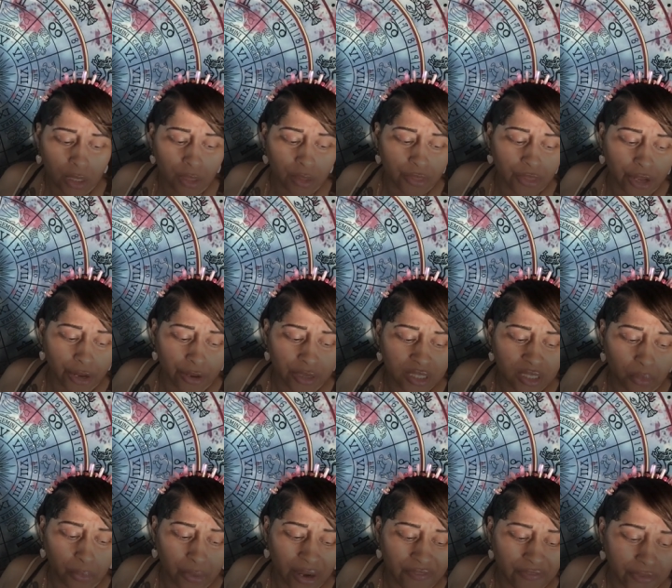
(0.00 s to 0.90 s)
there is a
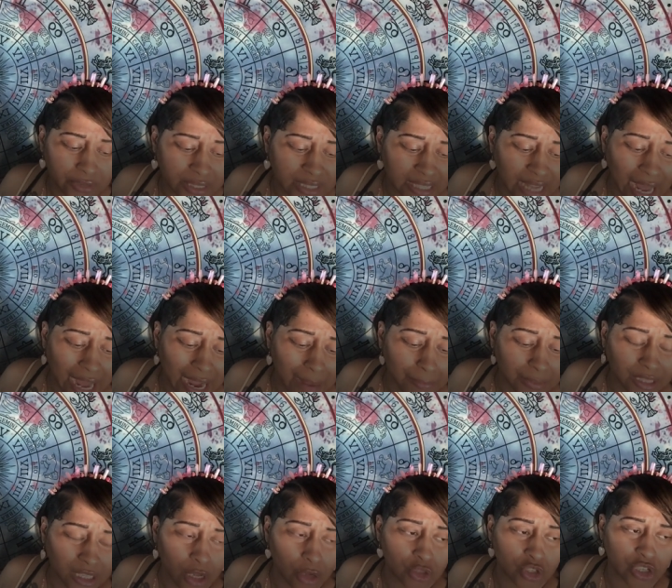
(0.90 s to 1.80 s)
reference guide
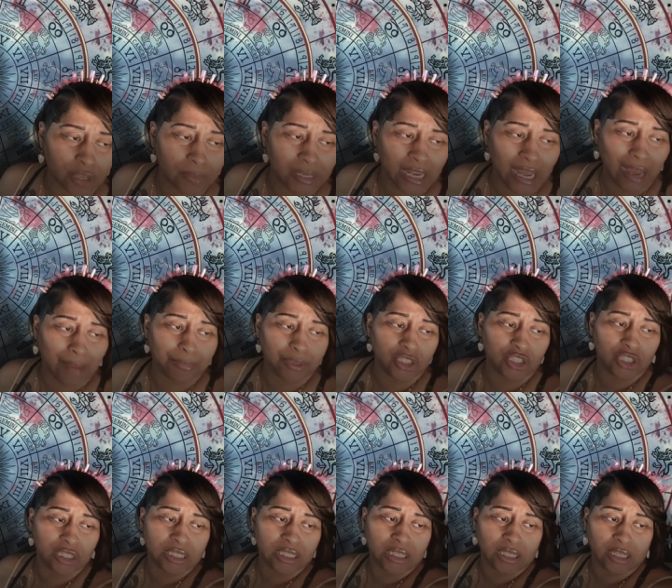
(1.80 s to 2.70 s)
below Gemini, but
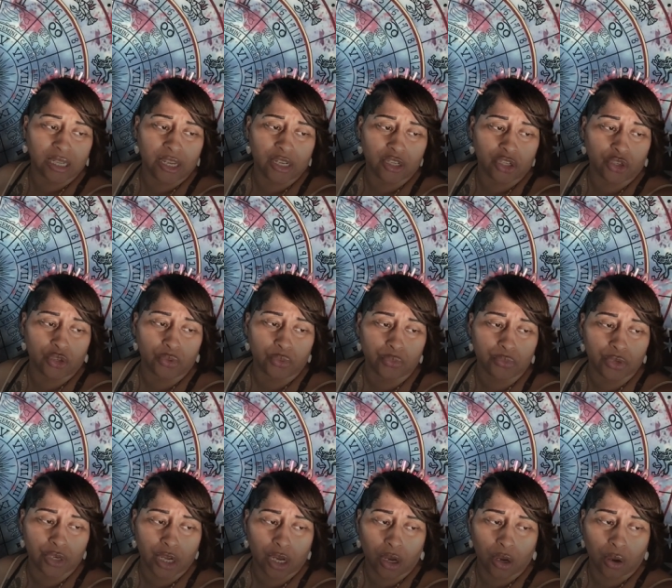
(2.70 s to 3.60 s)
just to let you
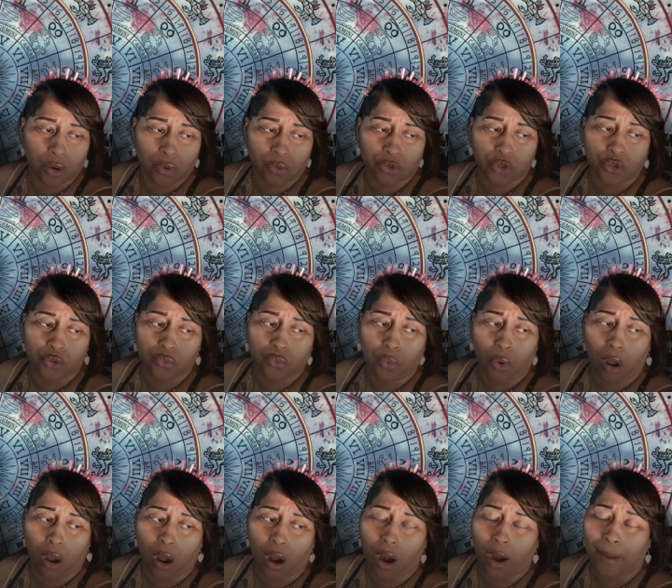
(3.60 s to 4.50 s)
know, you
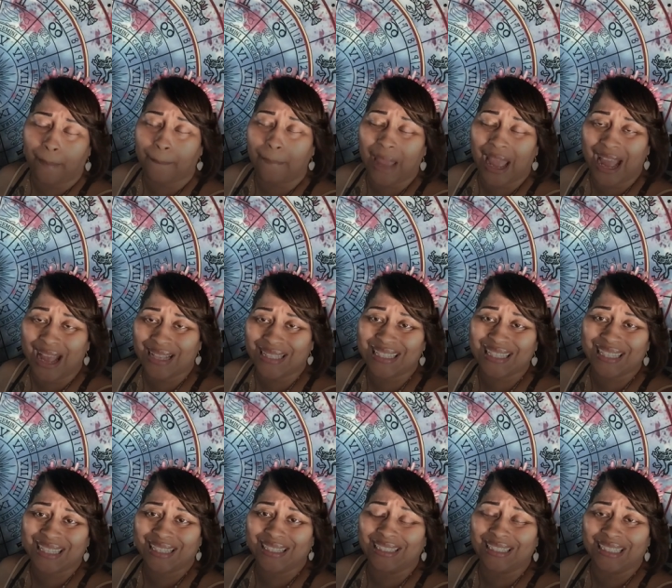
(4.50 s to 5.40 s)
are
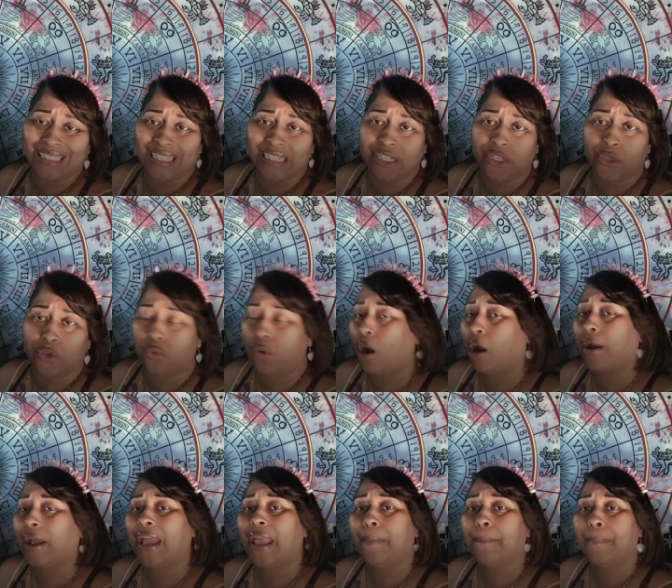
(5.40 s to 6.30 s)
masculine. You
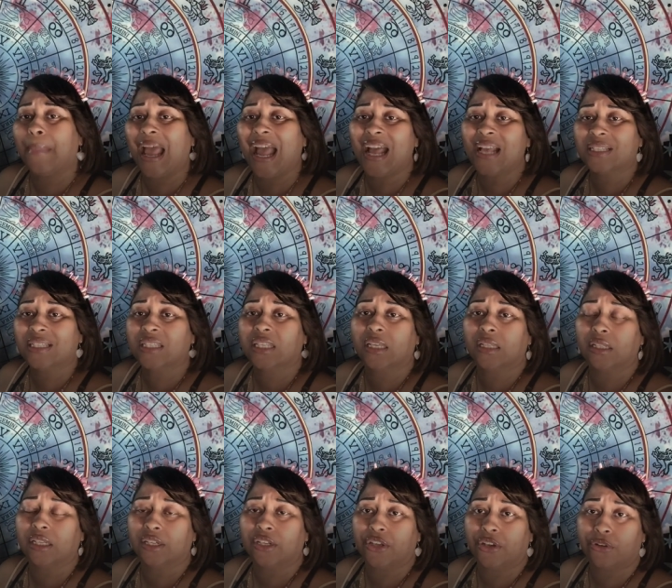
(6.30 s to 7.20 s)
are a
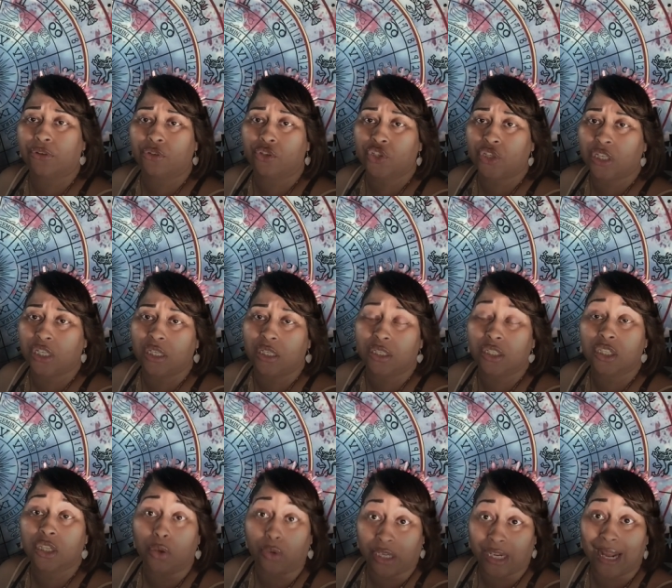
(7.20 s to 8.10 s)
masculine energy
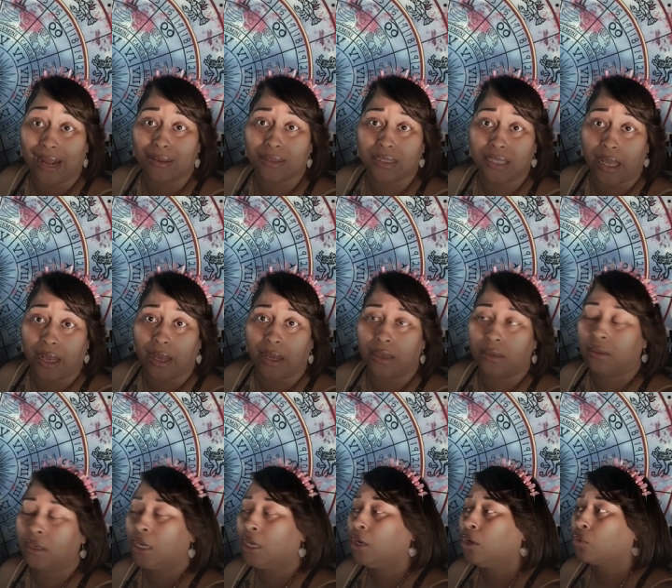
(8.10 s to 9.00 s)
zodiac sign,
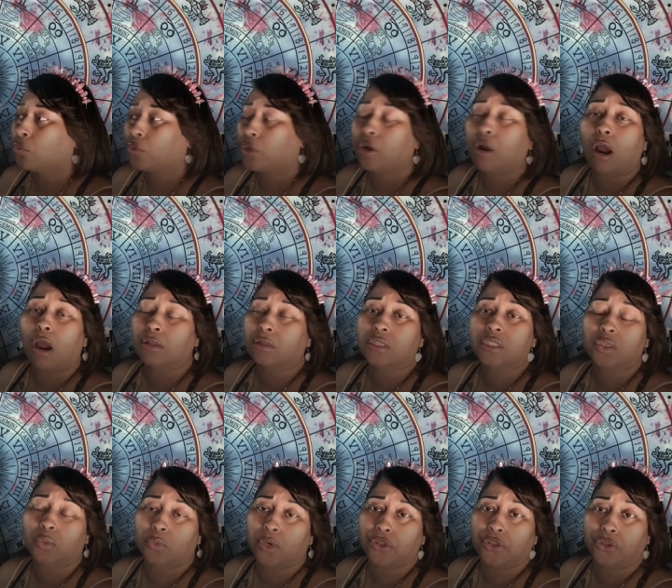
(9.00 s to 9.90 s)
regardless
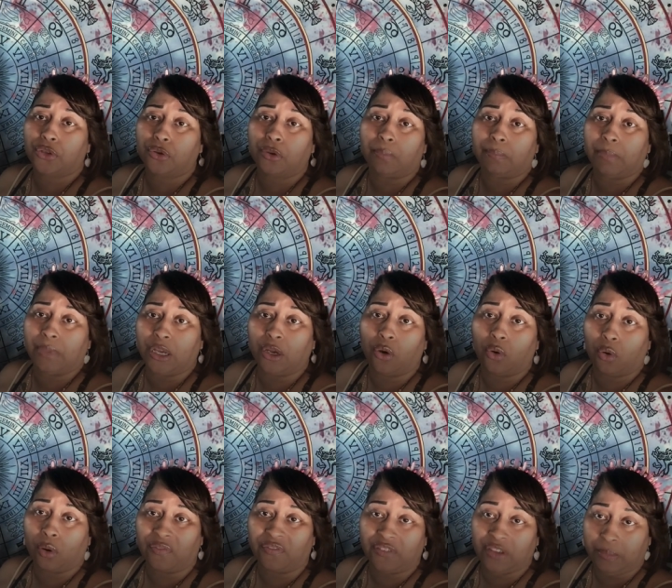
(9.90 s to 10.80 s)
of whether you're male
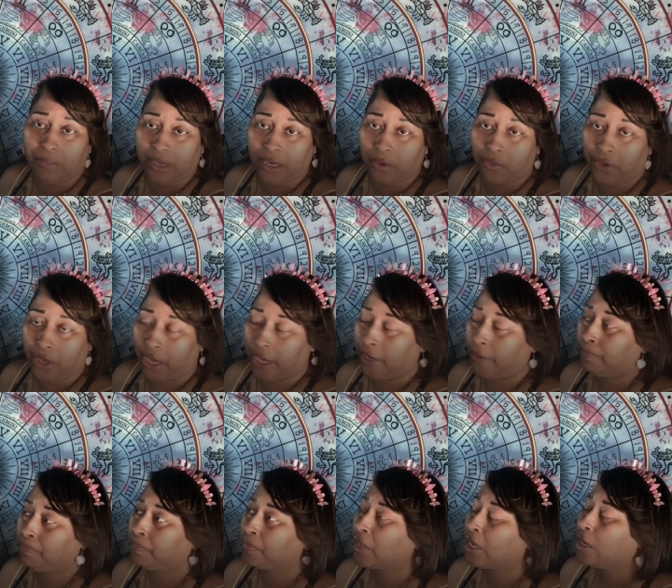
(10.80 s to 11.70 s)
or female, okay?
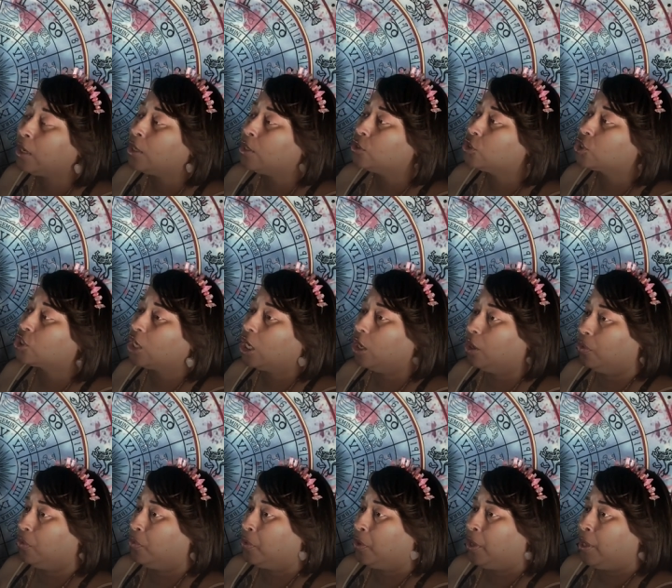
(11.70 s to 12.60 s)
So,
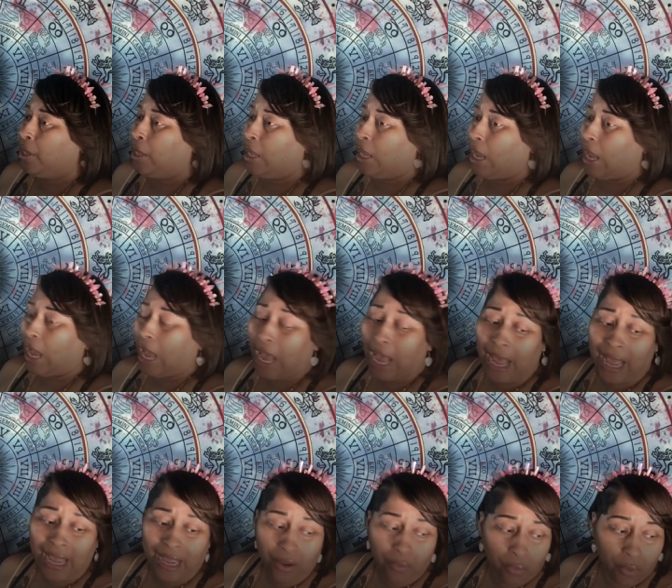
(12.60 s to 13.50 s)

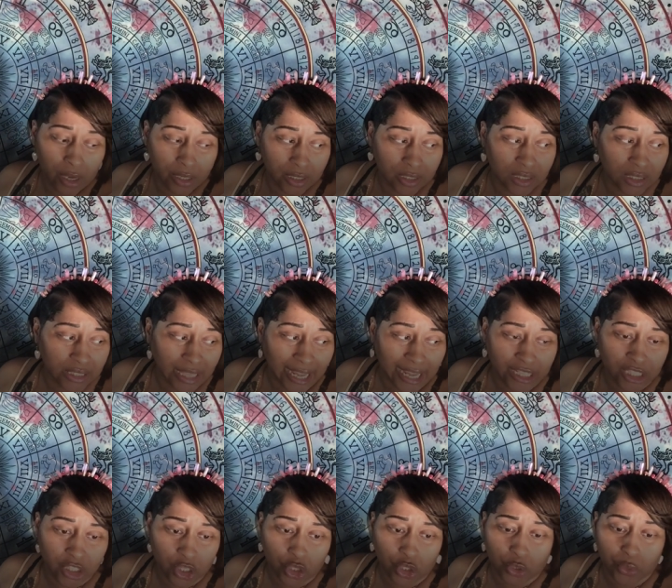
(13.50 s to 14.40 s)
I want to say
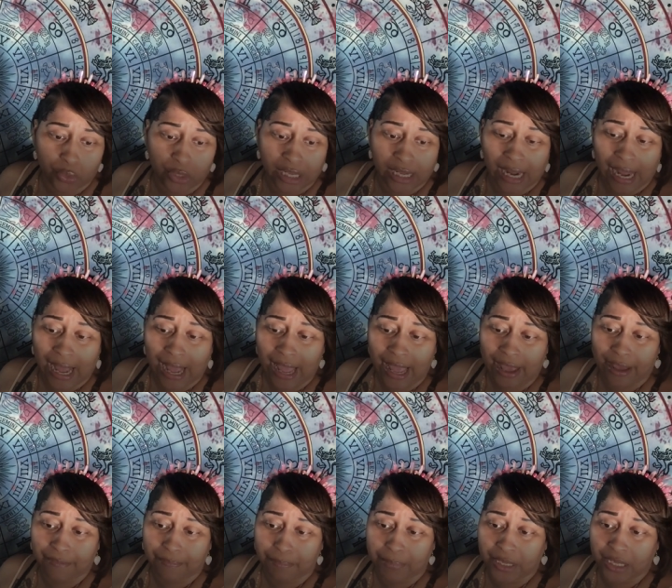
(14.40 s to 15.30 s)
to you that I
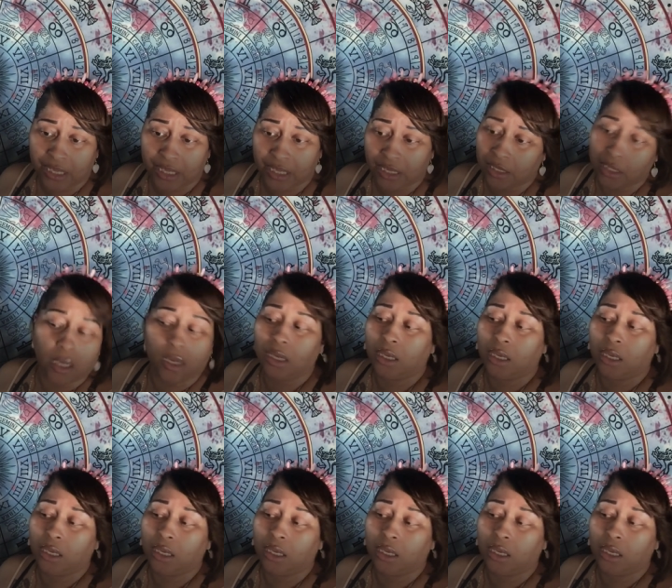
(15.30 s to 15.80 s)
have been